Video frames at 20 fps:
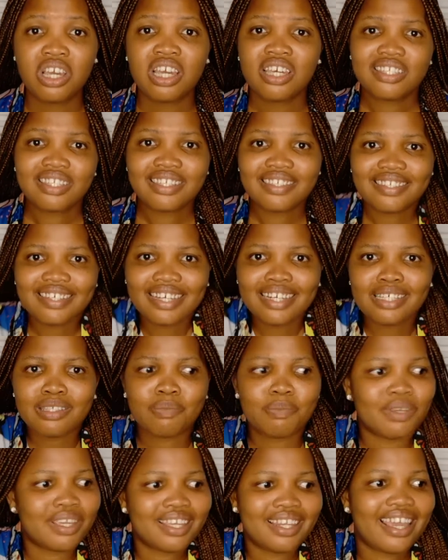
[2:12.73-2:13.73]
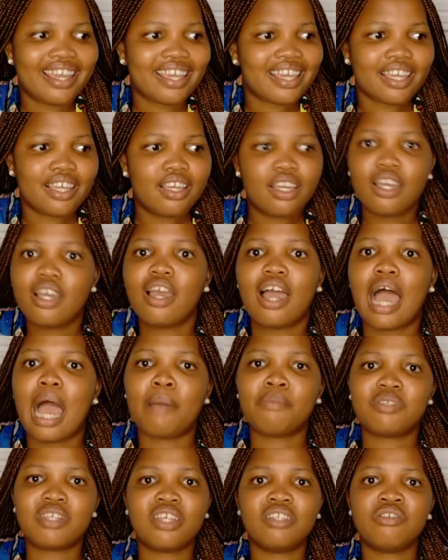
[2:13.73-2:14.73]
Sincerely speaking, like,
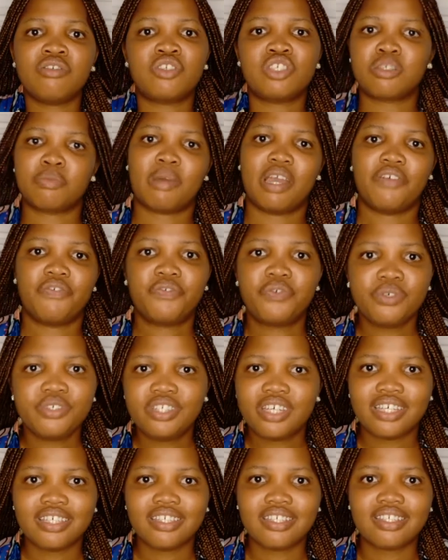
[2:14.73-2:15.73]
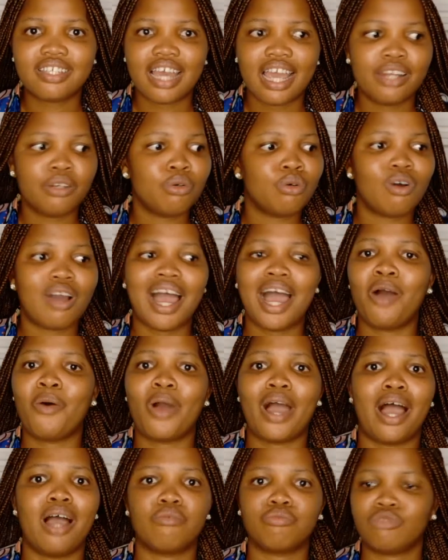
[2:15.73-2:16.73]
I'm saying it is my full chest. I know
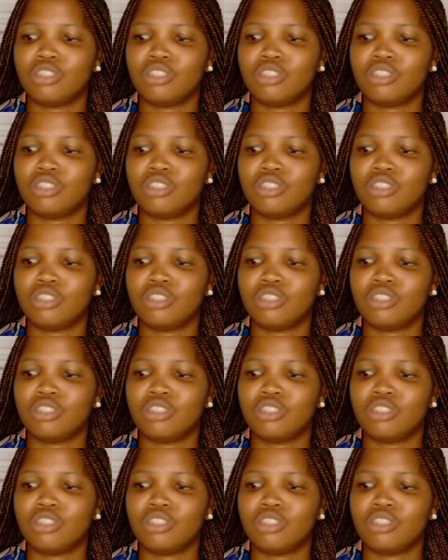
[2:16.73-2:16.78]
how